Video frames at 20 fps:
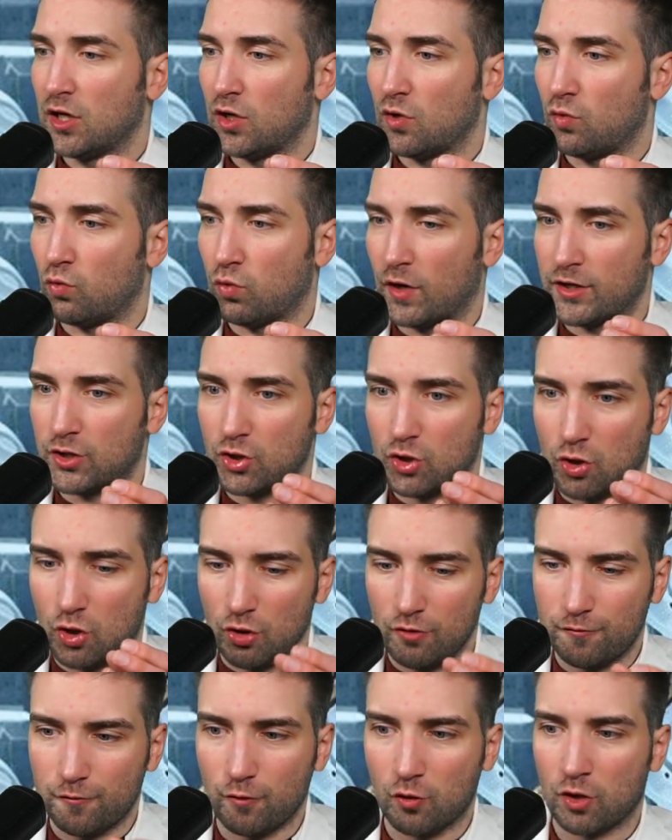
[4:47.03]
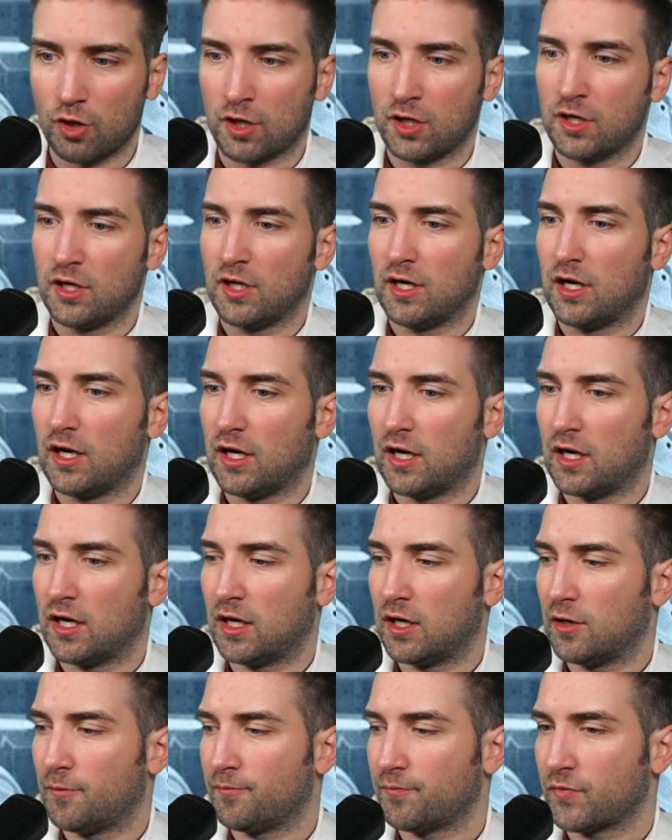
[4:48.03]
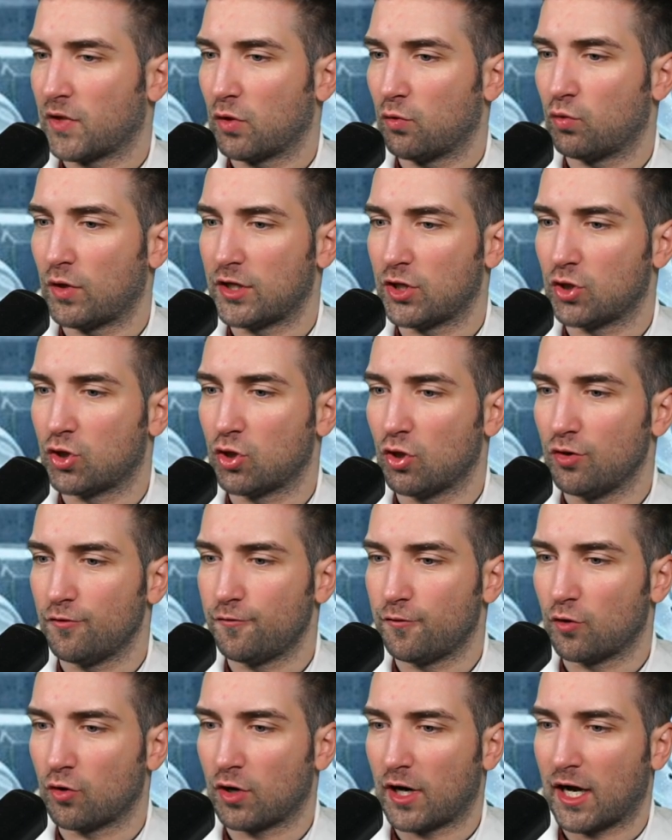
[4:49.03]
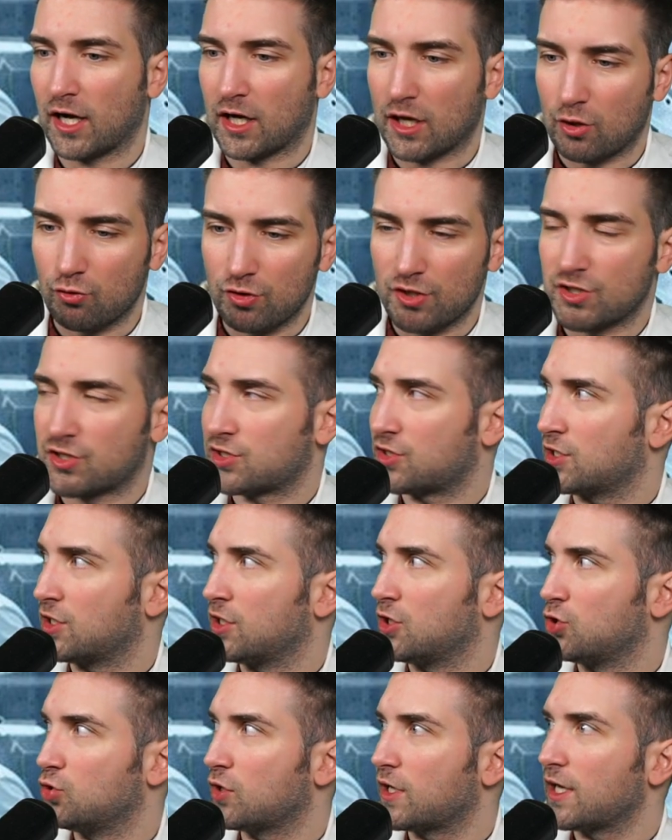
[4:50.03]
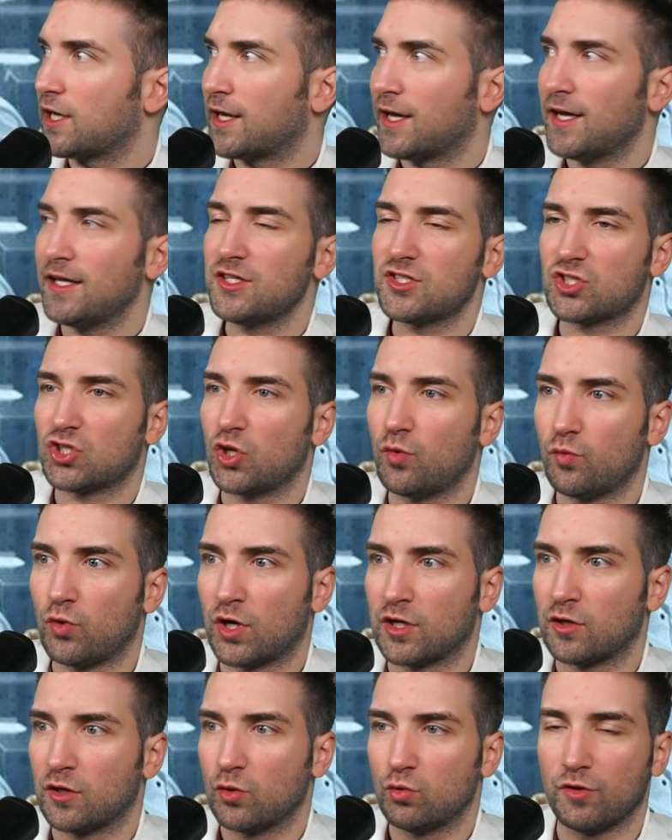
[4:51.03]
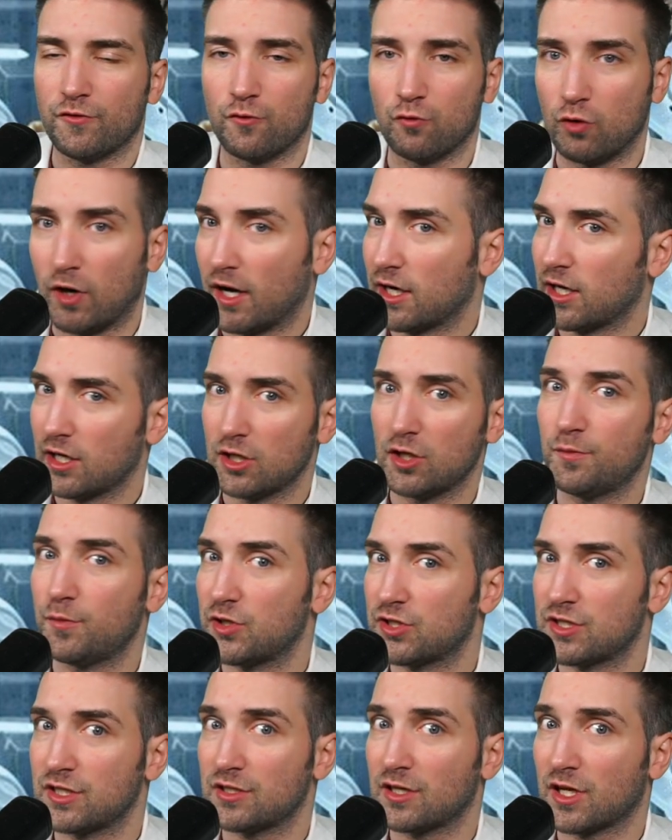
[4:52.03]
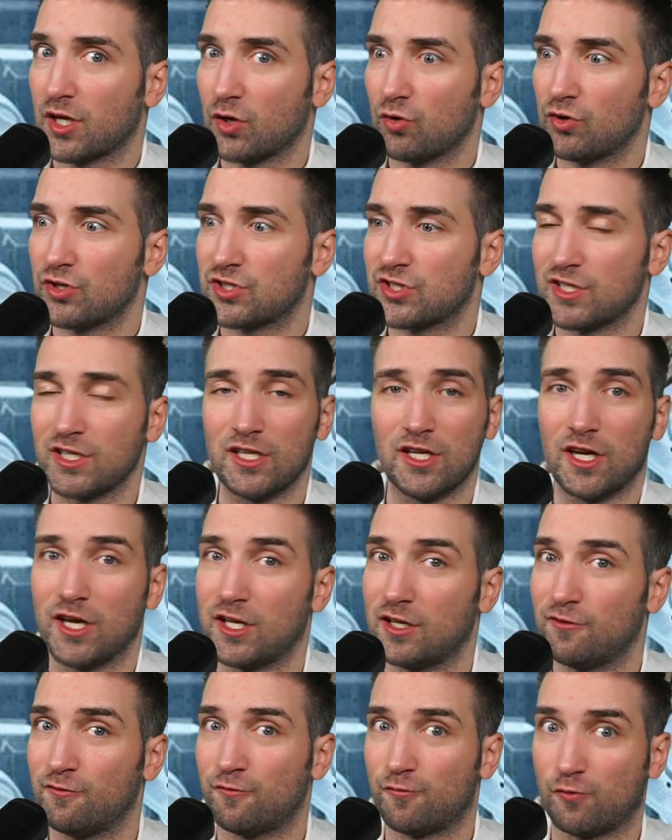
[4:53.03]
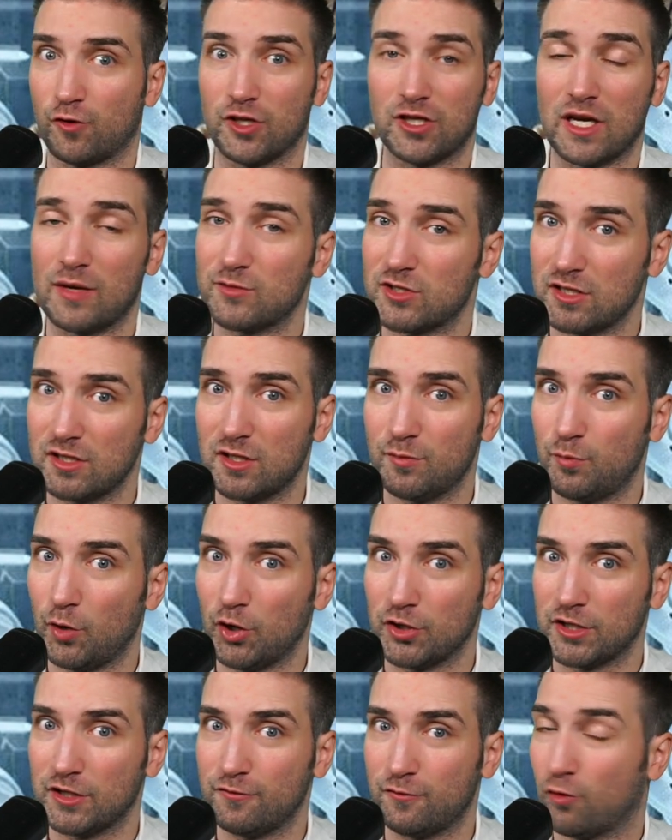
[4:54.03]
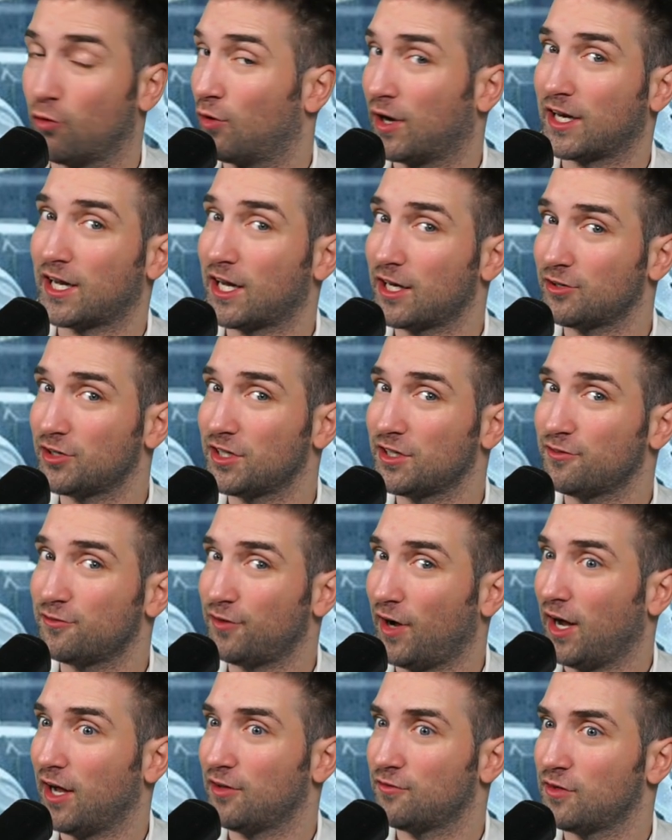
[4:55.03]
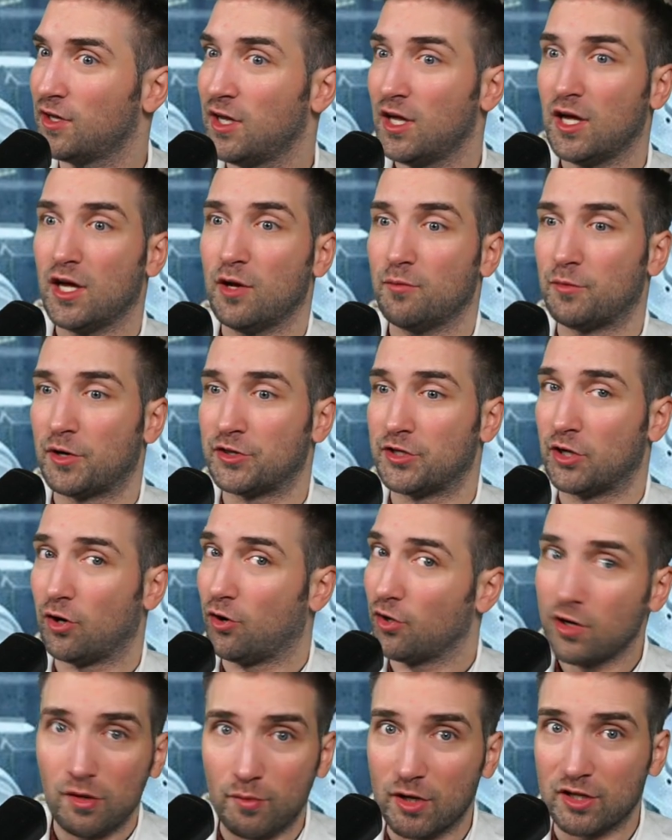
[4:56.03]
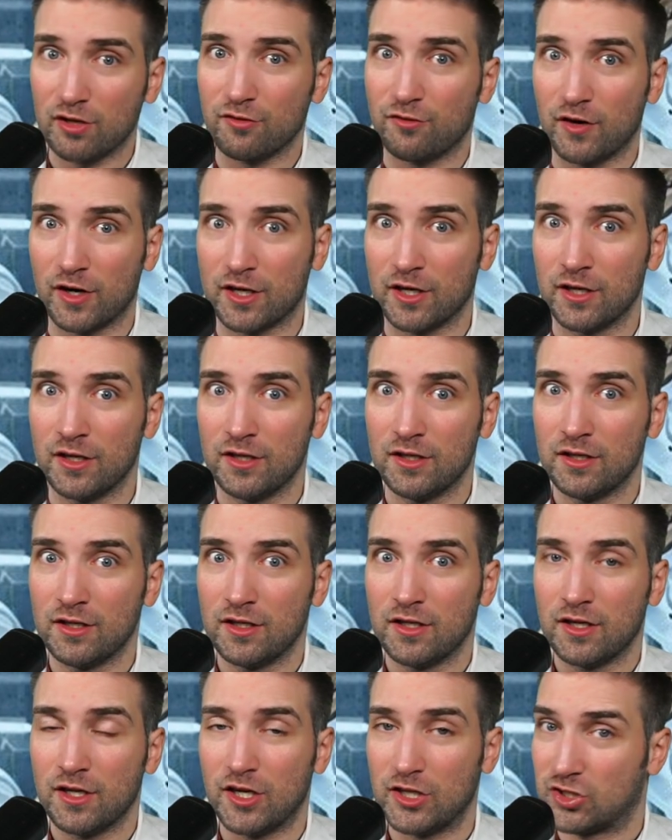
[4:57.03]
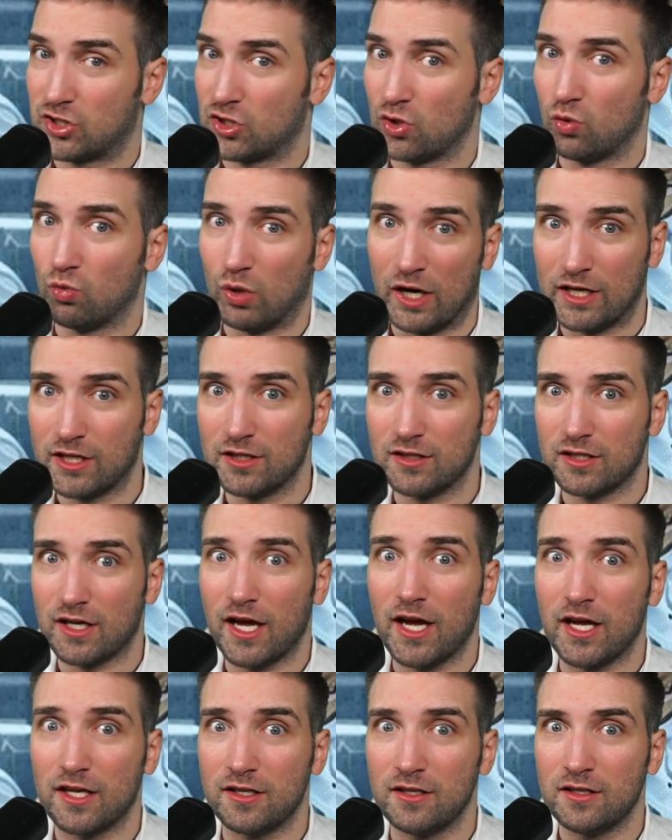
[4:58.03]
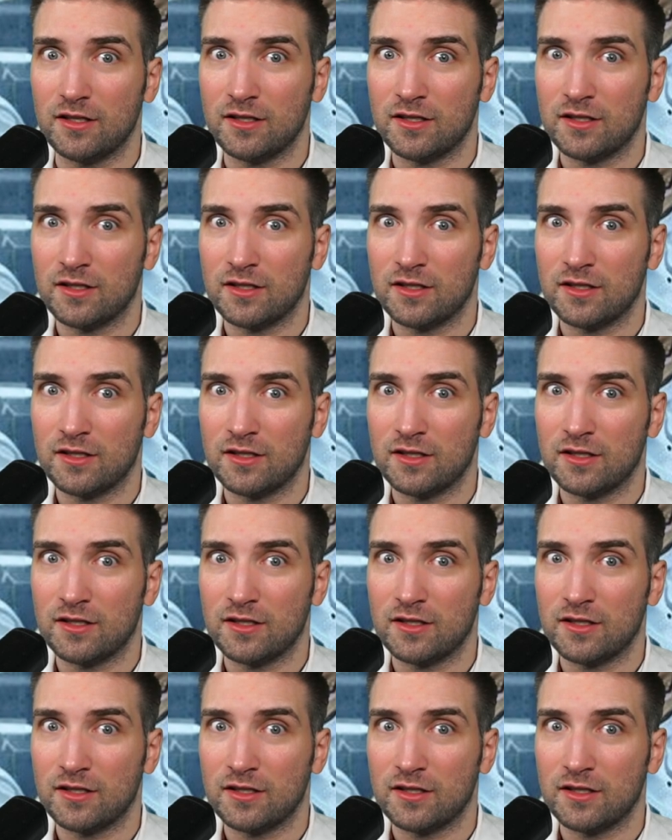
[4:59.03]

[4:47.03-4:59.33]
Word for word: when you go for um, when you go for accuracy, you can hit someone with one hundred percent accuracy, hit him three times in the body for one hundred and five, but the other motherfucker hits you one in the head